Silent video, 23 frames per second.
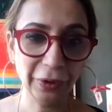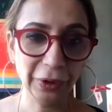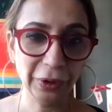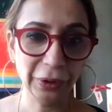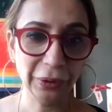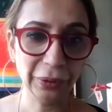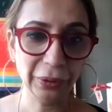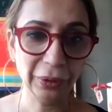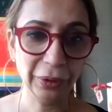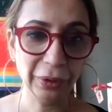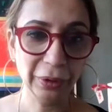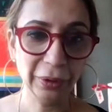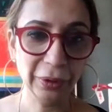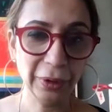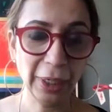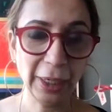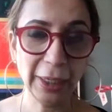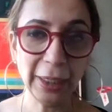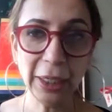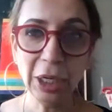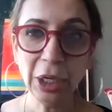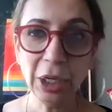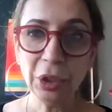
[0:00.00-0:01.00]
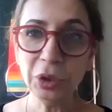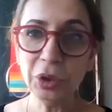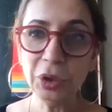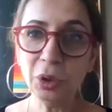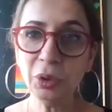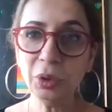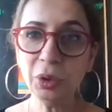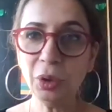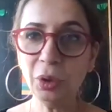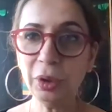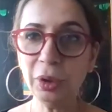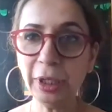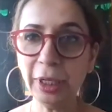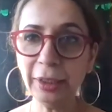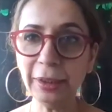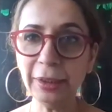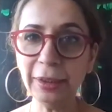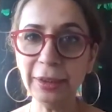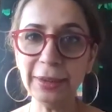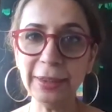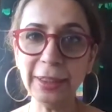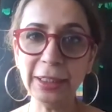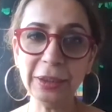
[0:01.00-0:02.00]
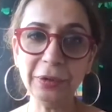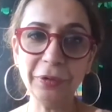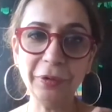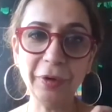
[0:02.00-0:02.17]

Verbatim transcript: for you, right? Don't look at the